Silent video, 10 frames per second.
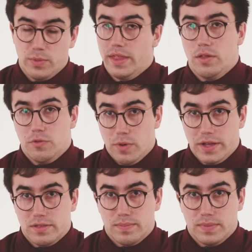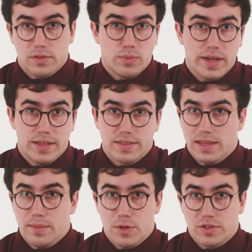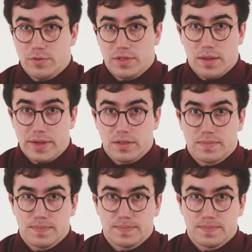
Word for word: but without the rice. Let's weigh it and see how much difference that makes.